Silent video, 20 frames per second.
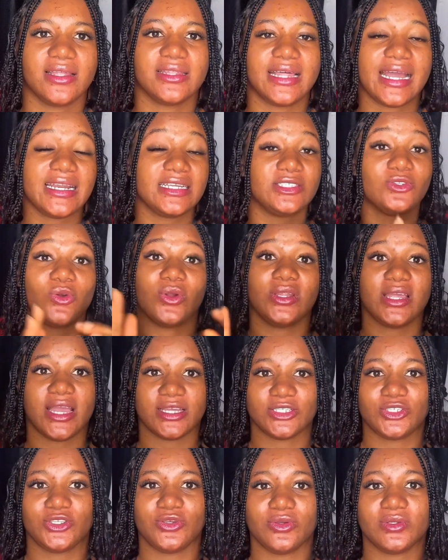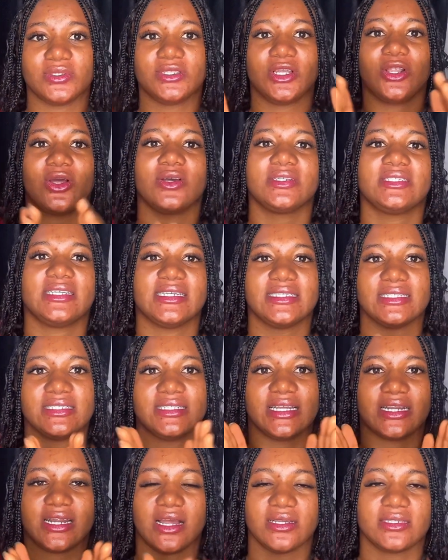That is the only excuse. The law says in
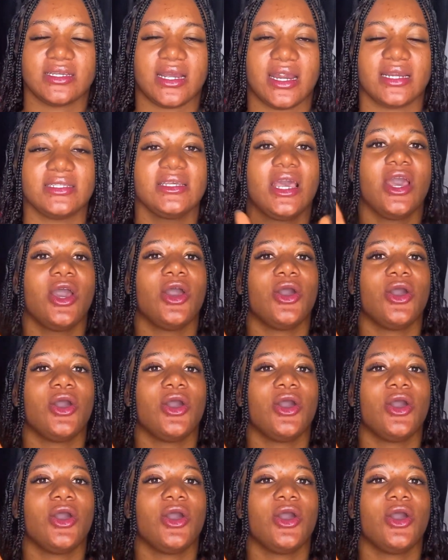tenancy act